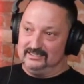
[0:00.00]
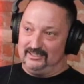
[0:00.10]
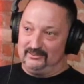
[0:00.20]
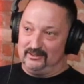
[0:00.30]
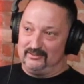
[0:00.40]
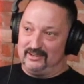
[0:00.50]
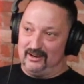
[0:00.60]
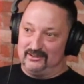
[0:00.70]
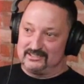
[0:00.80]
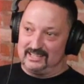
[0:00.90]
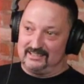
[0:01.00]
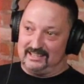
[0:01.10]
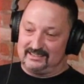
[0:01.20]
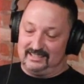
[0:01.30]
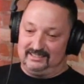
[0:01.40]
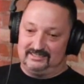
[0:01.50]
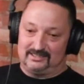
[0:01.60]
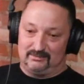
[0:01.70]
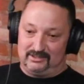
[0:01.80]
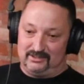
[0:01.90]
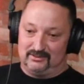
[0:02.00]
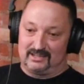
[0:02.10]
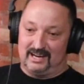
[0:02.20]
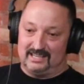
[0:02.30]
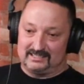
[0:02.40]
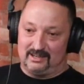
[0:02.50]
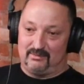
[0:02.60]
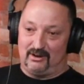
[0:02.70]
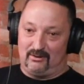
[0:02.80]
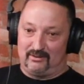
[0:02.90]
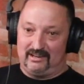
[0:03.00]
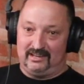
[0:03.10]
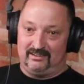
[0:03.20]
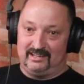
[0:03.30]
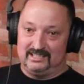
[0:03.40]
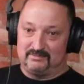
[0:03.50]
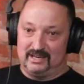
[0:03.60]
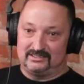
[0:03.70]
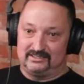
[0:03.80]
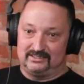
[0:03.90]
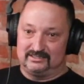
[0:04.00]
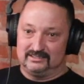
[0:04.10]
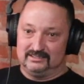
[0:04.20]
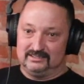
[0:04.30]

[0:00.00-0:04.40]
I don't know if you noticed, I think some of the newer guys coming on are hearing these messages